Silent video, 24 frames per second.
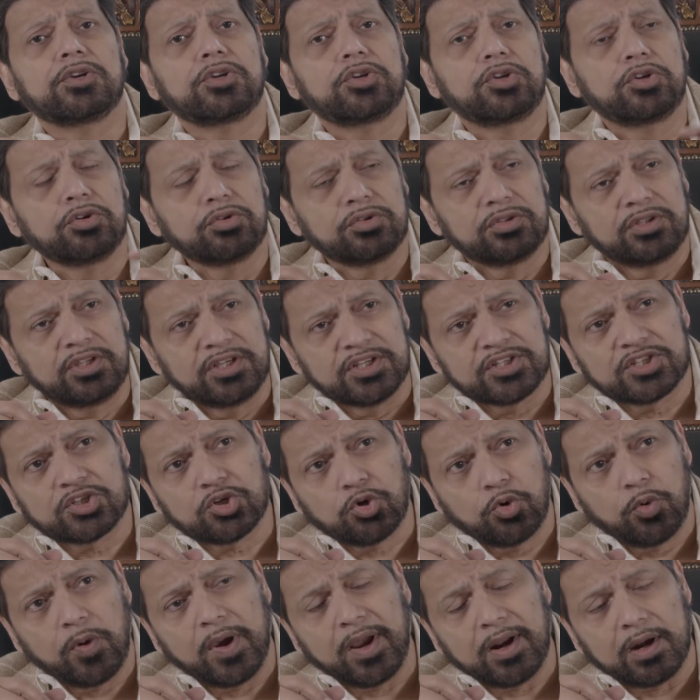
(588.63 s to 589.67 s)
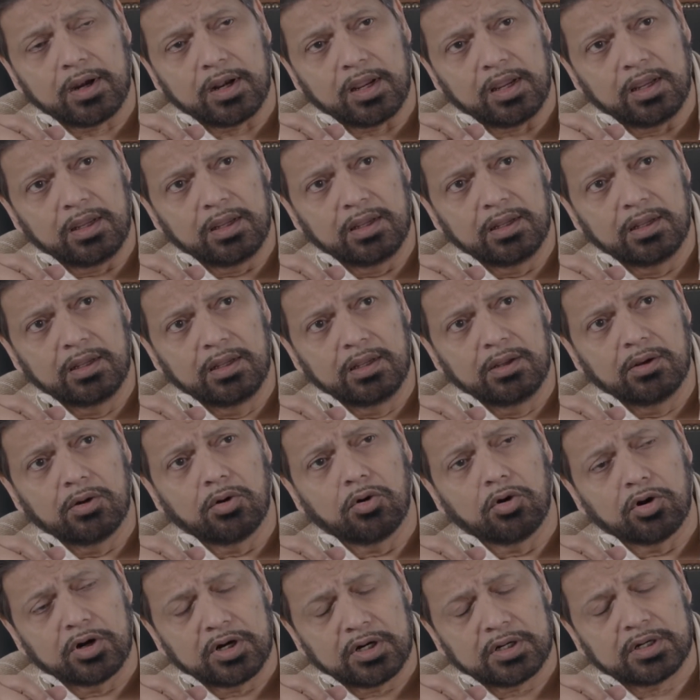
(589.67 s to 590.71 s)
to this query
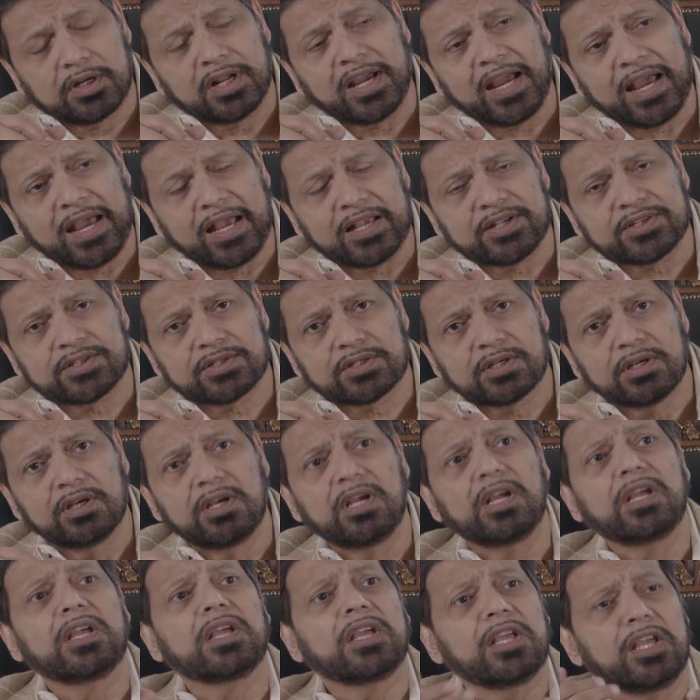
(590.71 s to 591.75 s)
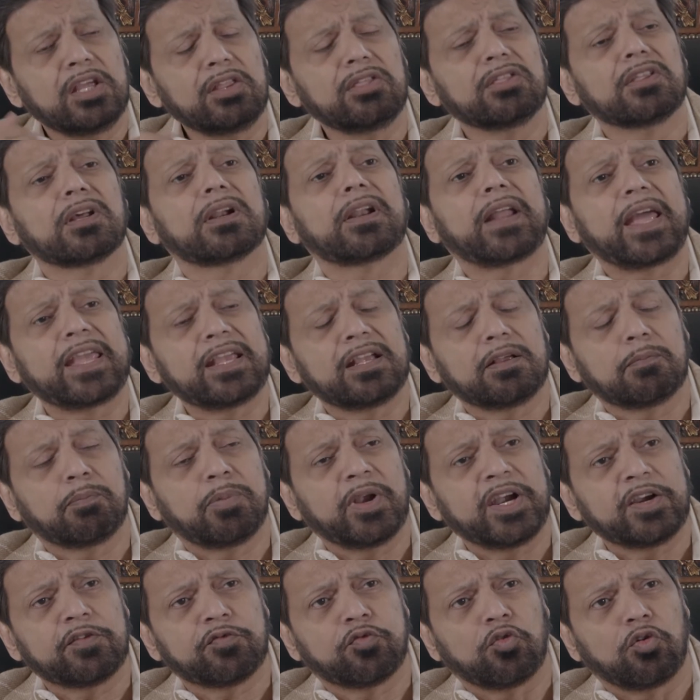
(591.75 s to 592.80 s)
or a task in the Wrike
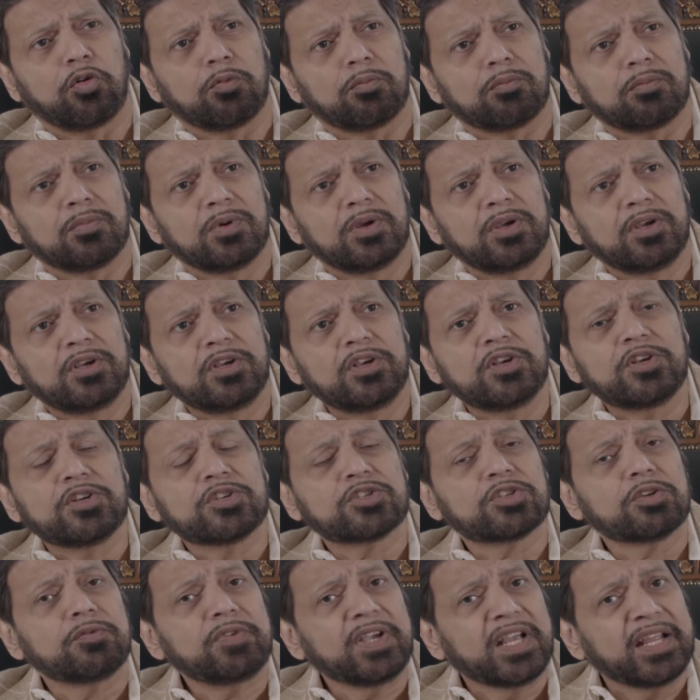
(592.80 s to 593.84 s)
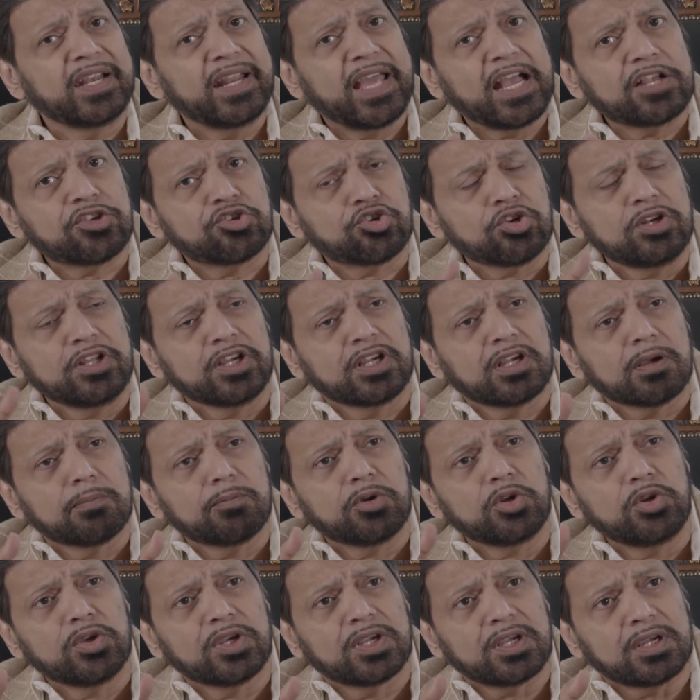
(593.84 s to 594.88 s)
platform. So we can actually
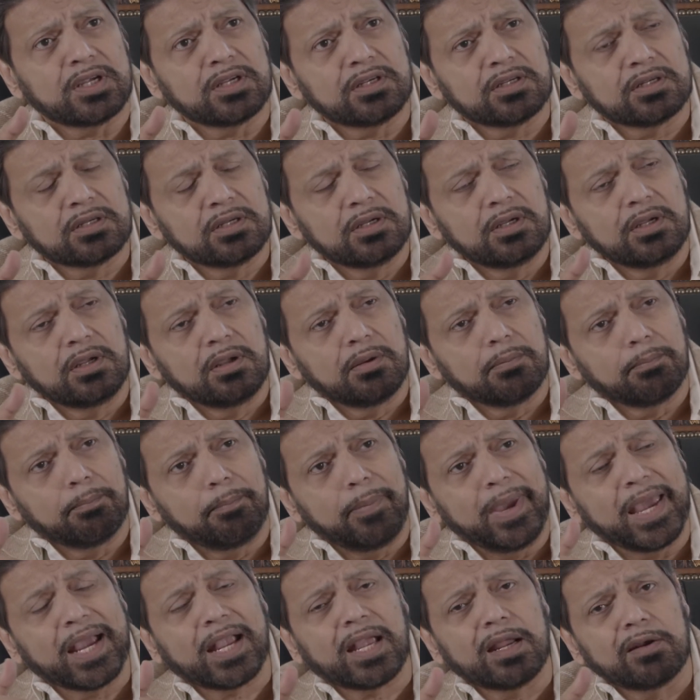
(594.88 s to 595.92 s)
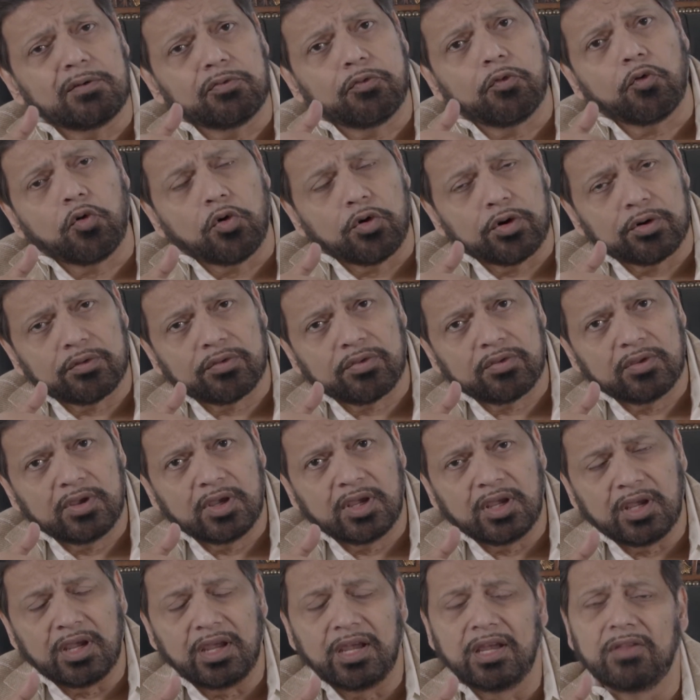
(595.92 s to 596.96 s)
communicate back and forth
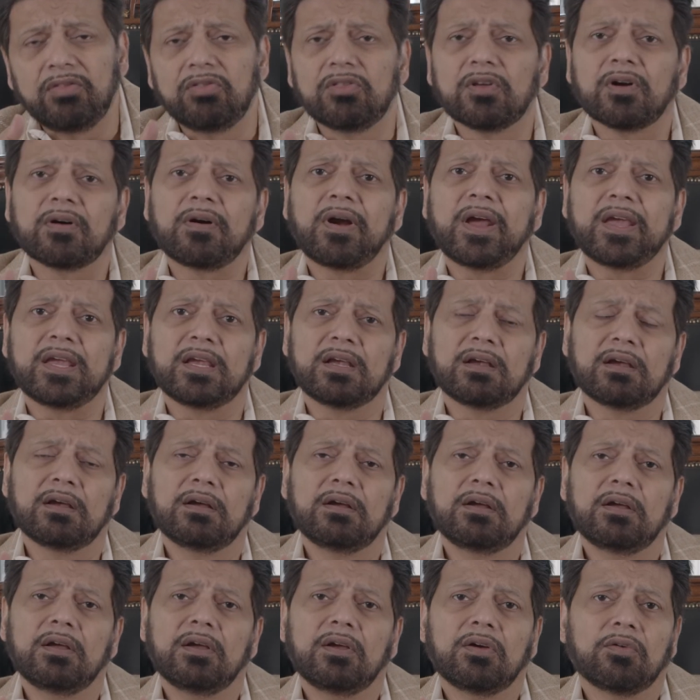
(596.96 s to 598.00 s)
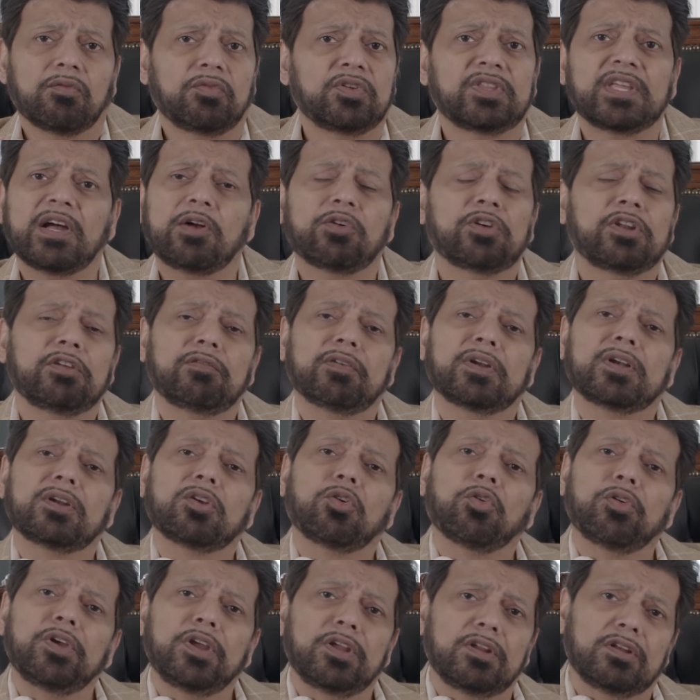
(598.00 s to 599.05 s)
in the Wrike without even
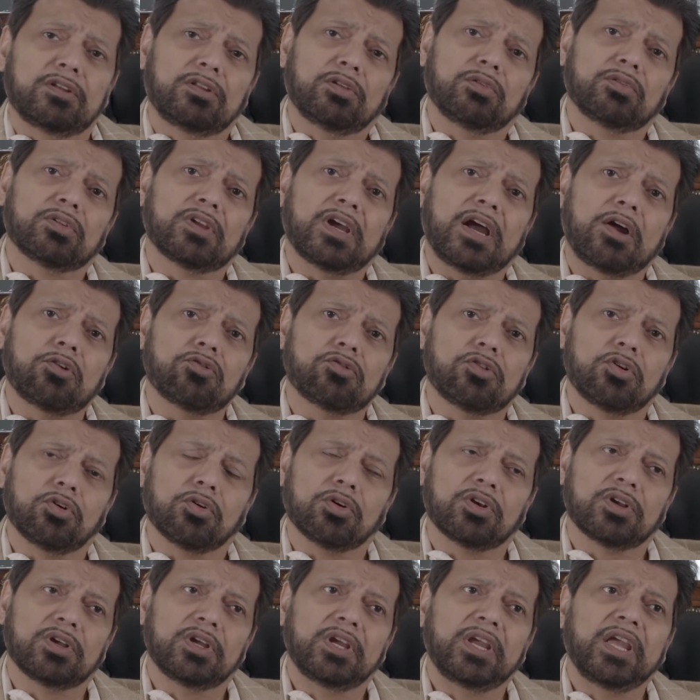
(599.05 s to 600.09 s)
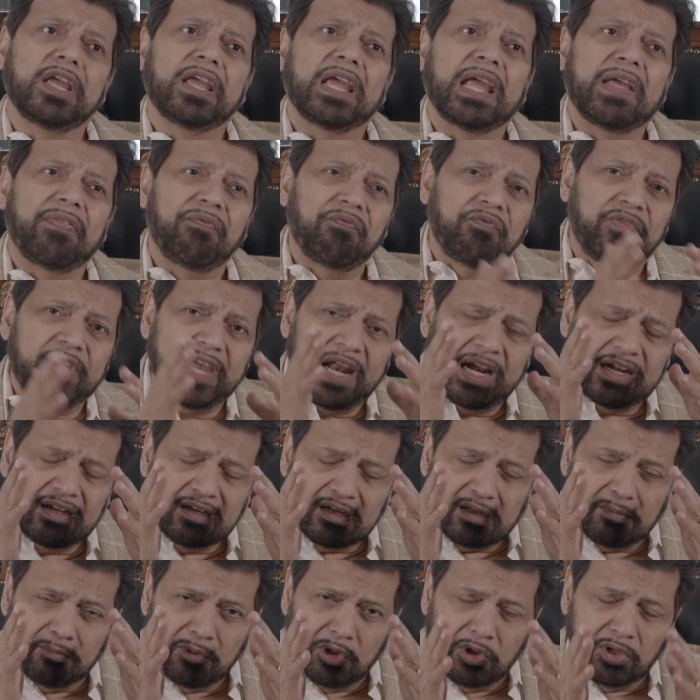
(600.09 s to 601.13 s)
going through the Outlook. And that
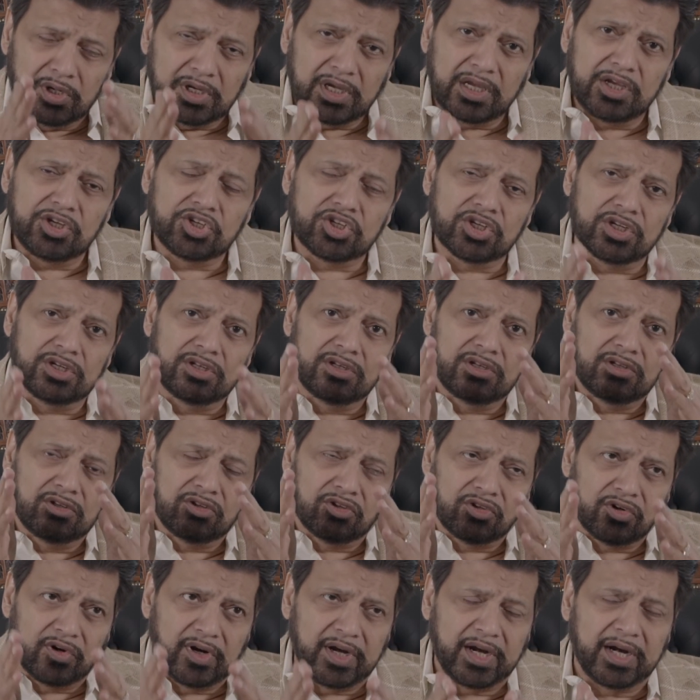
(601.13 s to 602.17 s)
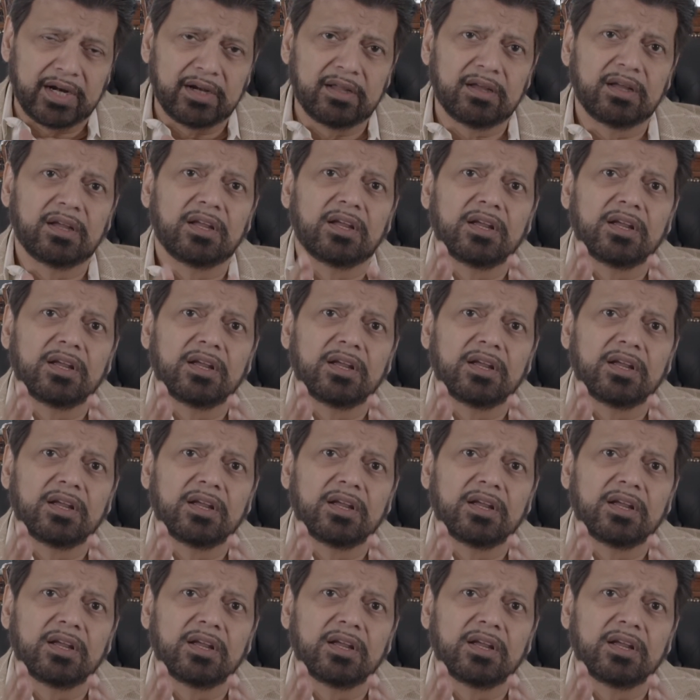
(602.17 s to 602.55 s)
communication thread